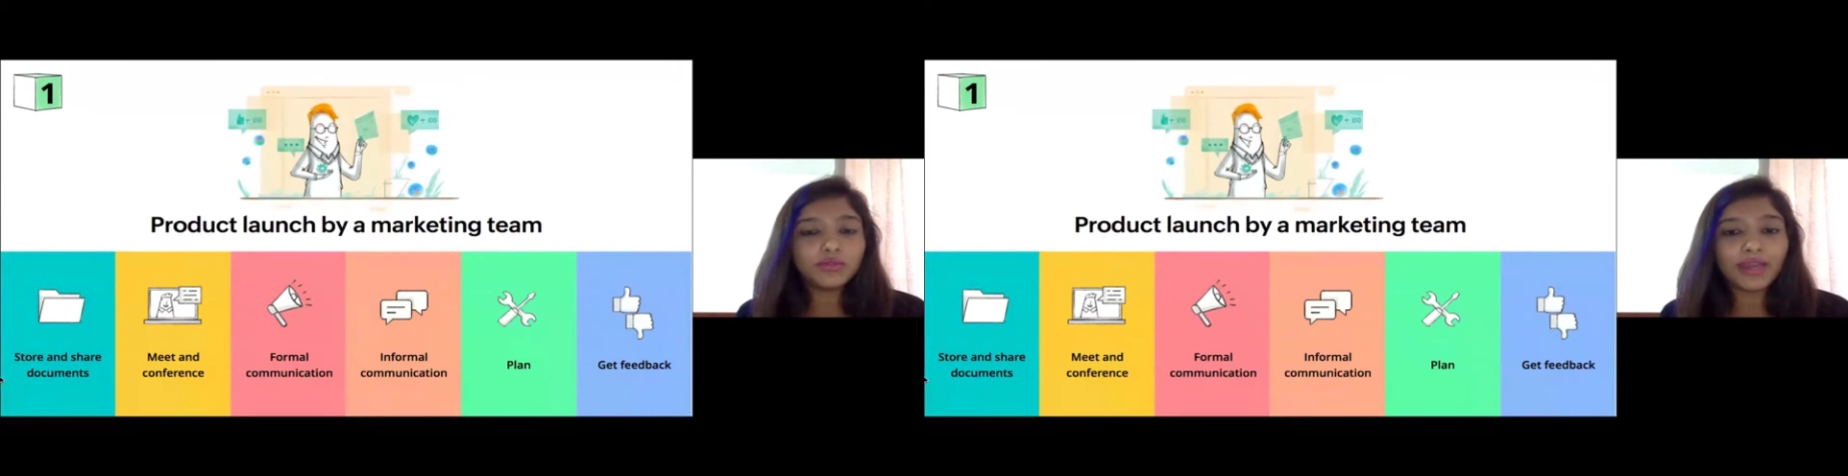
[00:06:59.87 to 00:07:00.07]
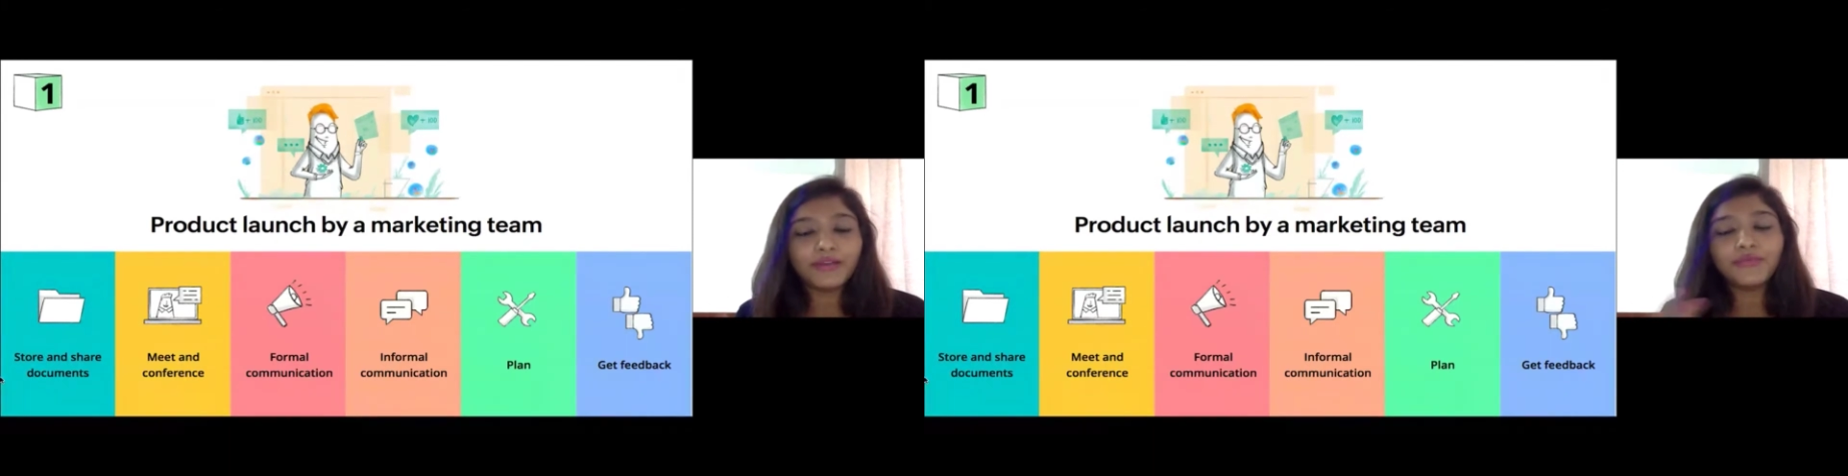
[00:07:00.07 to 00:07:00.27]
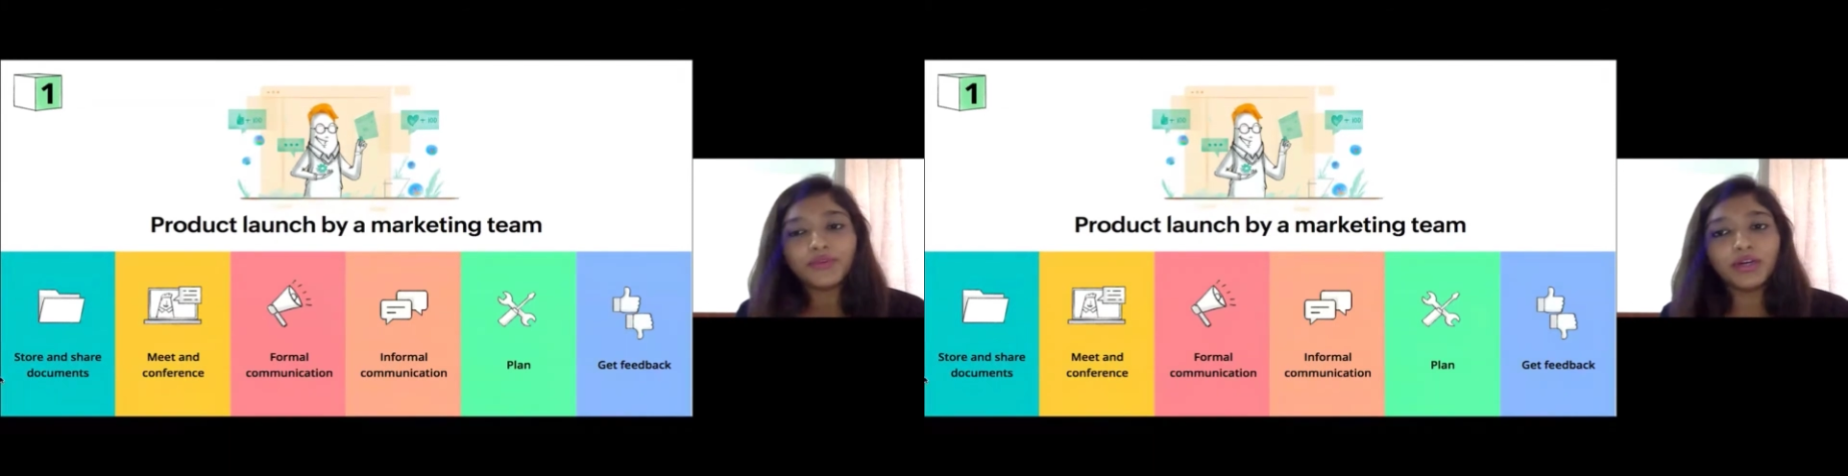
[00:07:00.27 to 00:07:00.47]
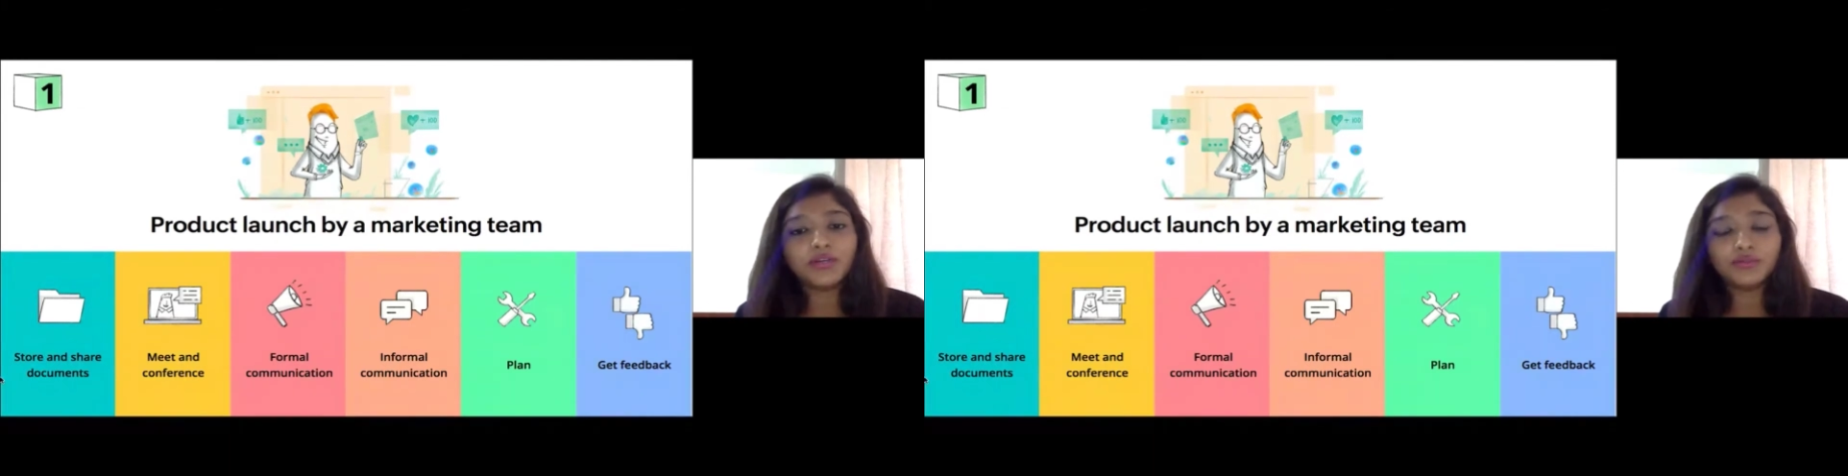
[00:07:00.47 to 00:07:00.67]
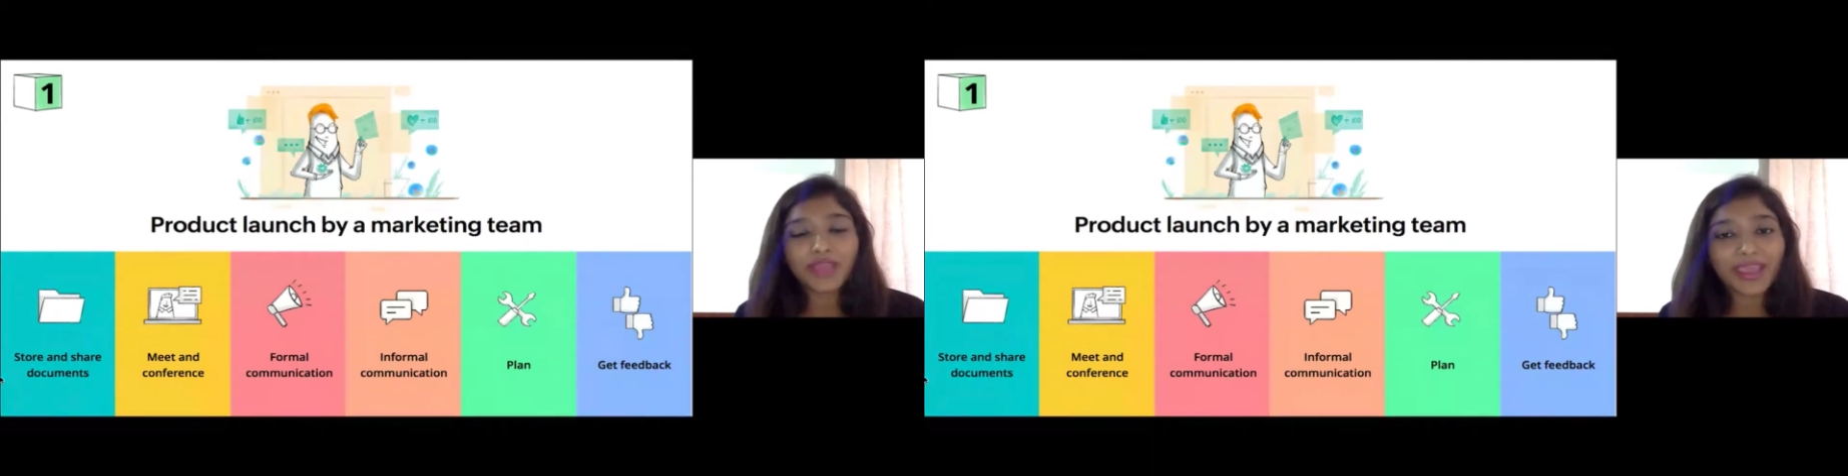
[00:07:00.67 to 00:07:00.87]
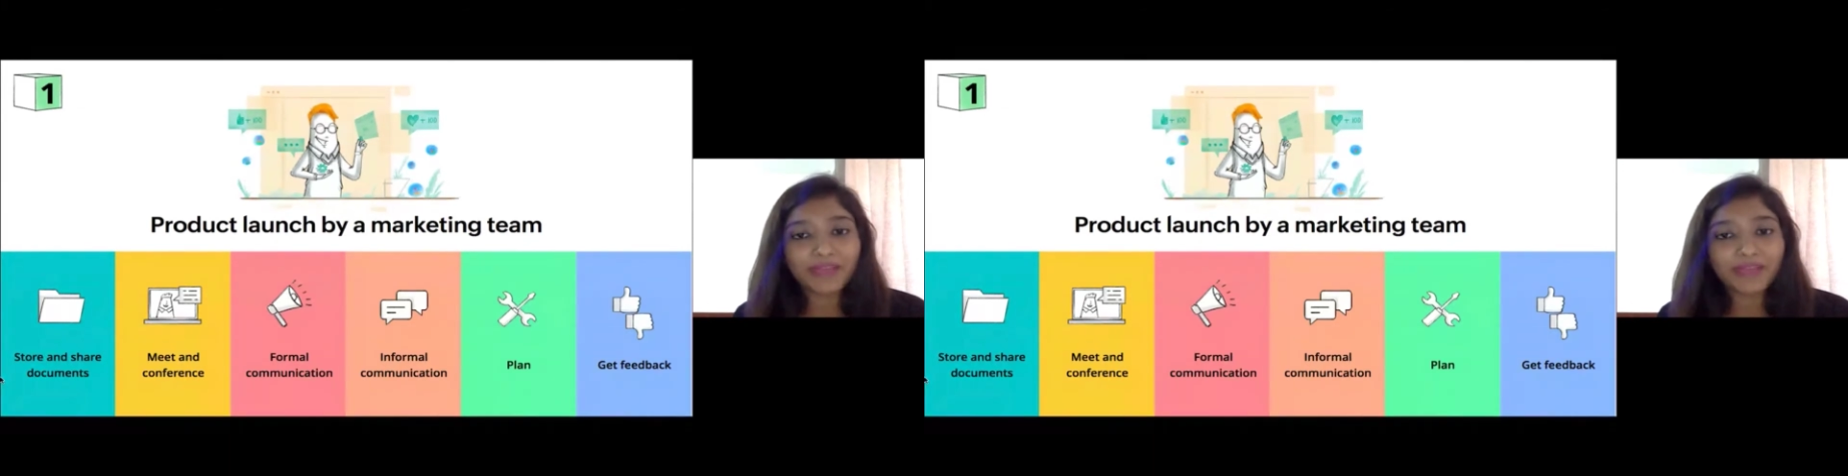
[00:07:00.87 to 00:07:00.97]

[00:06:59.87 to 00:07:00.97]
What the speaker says: kind of do their